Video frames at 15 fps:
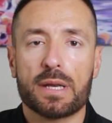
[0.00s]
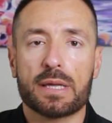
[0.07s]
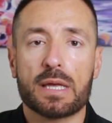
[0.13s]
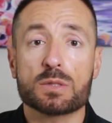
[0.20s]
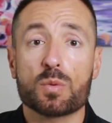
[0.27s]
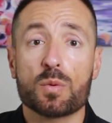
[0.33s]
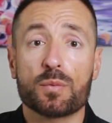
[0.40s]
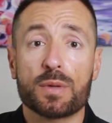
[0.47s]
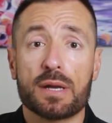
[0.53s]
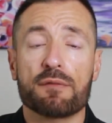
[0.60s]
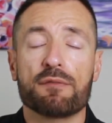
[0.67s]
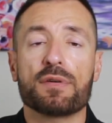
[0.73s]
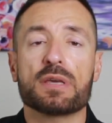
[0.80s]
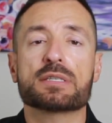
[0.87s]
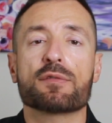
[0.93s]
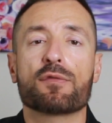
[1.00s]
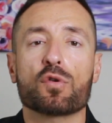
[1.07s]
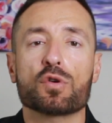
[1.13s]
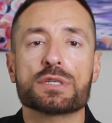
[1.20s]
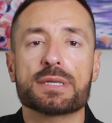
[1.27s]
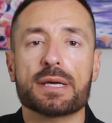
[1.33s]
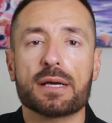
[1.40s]
had a case when we've done a visa
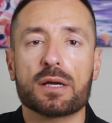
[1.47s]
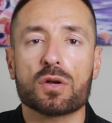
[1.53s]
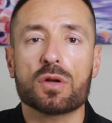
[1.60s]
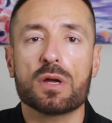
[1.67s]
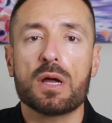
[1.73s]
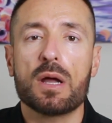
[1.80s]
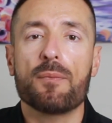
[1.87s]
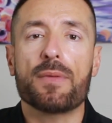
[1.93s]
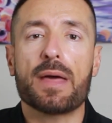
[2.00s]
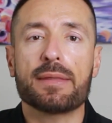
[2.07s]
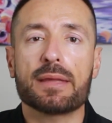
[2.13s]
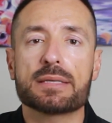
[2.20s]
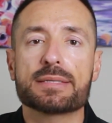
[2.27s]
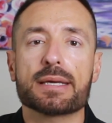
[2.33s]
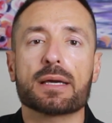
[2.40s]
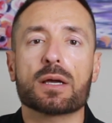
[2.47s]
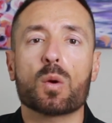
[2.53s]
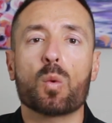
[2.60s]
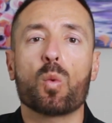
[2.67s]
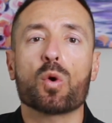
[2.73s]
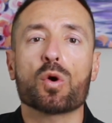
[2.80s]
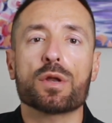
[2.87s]
for a singer and that
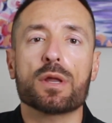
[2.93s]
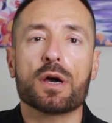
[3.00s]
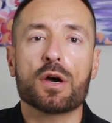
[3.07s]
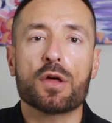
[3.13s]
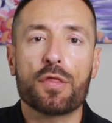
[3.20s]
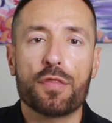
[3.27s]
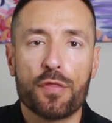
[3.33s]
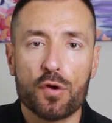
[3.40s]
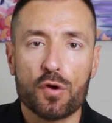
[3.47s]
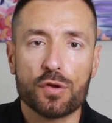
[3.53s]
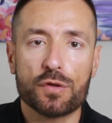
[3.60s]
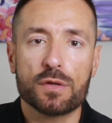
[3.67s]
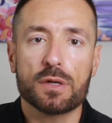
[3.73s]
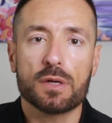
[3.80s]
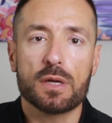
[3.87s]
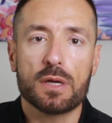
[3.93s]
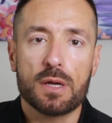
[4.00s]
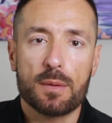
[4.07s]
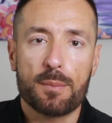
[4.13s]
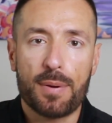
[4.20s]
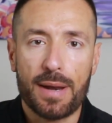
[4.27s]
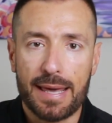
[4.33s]
singer won a third
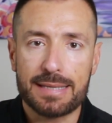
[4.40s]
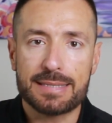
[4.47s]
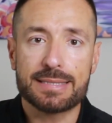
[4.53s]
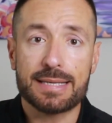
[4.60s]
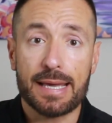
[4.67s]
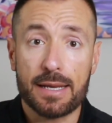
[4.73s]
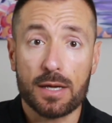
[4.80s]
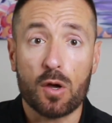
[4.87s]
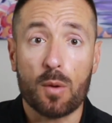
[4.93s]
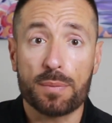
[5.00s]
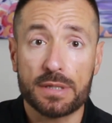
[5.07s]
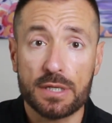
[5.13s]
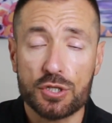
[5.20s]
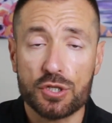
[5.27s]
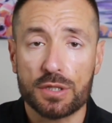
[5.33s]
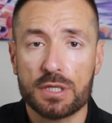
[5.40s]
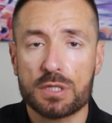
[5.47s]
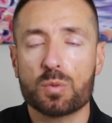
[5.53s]
place in a competition.